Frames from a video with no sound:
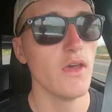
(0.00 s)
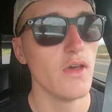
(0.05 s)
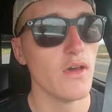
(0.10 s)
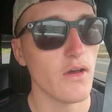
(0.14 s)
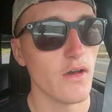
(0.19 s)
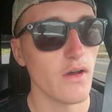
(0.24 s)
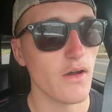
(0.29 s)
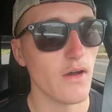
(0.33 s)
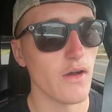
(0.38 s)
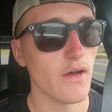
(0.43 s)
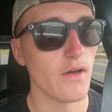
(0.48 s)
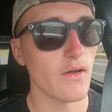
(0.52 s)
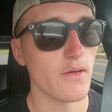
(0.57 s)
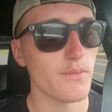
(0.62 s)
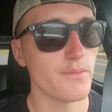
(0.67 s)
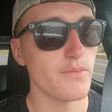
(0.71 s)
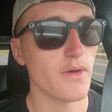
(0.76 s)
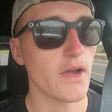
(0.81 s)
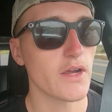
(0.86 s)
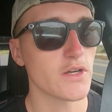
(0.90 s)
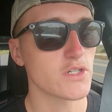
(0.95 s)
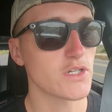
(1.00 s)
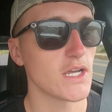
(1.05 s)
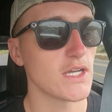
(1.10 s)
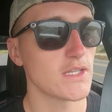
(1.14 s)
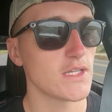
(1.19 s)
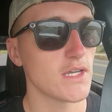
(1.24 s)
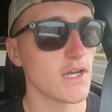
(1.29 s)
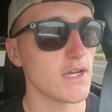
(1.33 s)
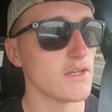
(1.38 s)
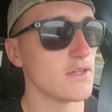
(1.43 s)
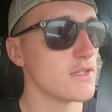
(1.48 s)
I actually got
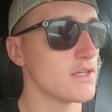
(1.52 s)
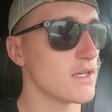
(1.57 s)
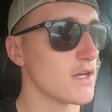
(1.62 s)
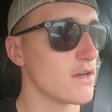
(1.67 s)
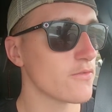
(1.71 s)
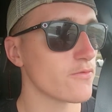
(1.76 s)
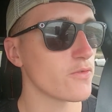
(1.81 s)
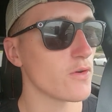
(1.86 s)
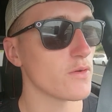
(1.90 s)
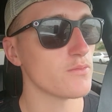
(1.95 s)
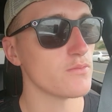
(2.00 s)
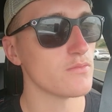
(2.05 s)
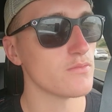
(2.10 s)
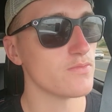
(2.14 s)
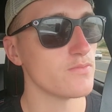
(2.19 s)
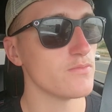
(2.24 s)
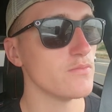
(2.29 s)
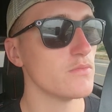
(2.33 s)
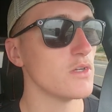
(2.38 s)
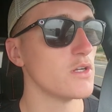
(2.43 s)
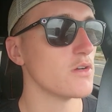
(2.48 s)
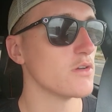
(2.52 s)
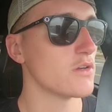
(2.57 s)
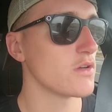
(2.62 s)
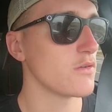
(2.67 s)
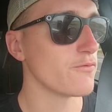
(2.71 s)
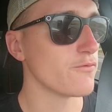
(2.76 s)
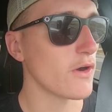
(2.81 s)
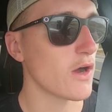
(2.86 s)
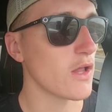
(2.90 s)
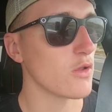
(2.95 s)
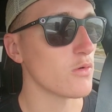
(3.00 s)
the idea from, you can
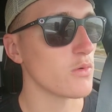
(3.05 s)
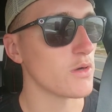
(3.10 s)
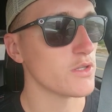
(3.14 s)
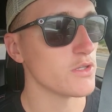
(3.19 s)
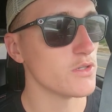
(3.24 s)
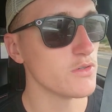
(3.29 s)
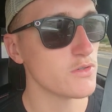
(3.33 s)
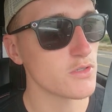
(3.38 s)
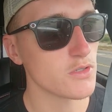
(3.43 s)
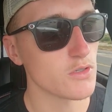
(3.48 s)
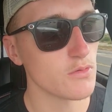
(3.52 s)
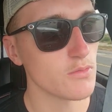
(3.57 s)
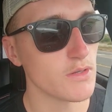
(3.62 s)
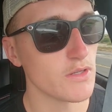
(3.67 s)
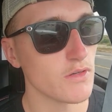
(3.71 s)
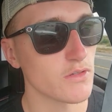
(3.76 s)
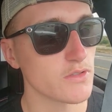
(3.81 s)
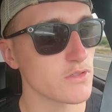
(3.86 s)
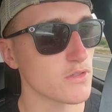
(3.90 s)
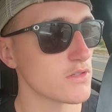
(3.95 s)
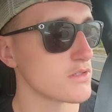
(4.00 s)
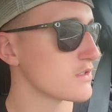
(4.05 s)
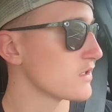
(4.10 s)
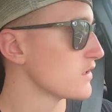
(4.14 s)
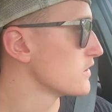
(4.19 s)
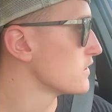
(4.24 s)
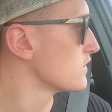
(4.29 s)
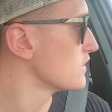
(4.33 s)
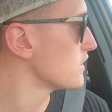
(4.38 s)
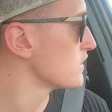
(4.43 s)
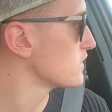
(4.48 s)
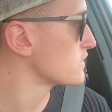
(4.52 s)
follow him on YouTube, and he also has
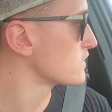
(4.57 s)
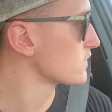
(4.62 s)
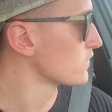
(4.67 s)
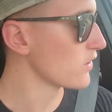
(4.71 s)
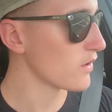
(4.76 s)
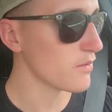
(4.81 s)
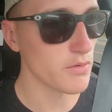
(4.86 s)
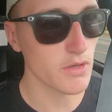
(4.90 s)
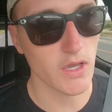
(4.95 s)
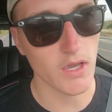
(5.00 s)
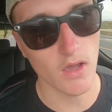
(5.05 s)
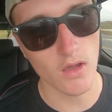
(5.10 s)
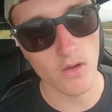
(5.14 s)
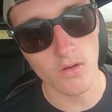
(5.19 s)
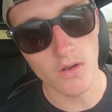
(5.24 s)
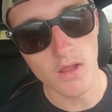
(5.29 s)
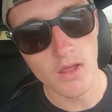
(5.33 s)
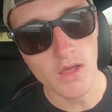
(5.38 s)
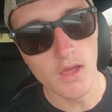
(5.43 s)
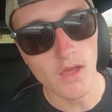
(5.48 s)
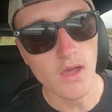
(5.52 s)
an Instagram account.